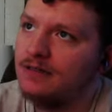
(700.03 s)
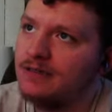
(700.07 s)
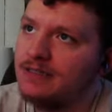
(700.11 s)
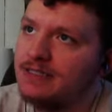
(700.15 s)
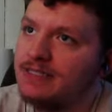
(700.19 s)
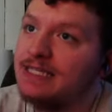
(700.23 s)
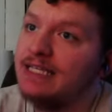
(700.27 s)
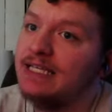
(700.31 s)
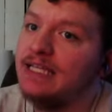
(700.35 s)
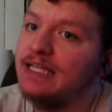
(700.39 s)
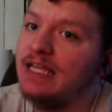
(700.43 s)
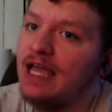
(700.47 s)

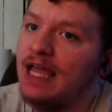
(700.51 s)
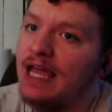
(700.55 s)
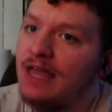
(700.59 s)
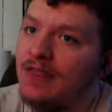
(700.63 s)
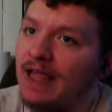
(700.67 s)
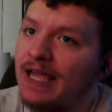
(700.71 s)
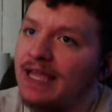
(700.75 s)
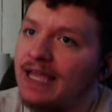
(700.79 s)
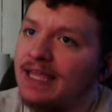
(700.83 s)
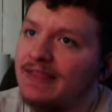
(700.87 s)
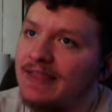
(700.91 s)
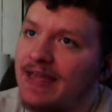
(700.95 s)
See,
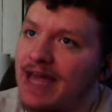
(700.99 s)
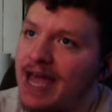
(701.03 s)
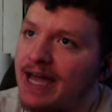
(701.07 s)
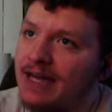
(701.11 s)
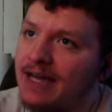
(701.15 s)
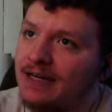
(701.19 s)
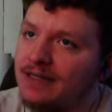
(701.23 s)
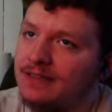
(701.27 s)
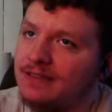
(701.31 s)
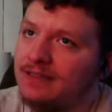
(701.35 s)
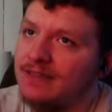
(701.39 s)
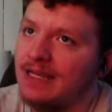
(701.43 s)
like
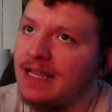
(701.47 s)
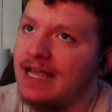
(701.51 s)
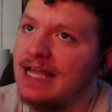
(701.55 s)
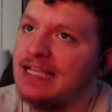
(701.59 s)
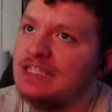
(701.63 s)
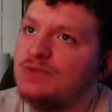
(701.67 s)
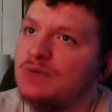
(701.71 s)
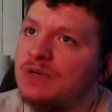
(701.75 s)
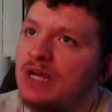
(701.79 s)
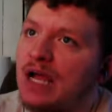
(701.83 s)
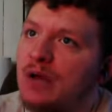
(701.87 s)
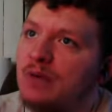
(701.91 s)
that.
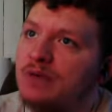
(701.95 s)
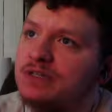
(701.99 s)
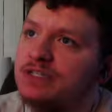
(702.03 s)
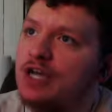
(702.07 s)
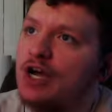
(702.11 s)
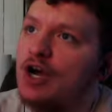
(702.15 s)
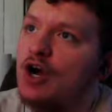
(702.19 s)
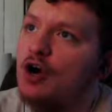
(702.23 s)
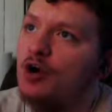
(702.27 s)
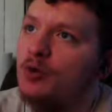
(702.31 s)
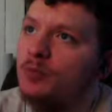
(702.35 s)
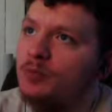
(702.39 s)
That's what I was
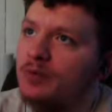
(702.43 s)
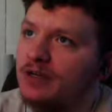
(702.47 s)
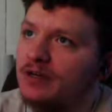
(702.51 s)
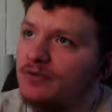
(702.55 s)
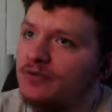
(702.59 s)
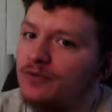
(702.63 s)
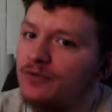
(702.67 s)
hoping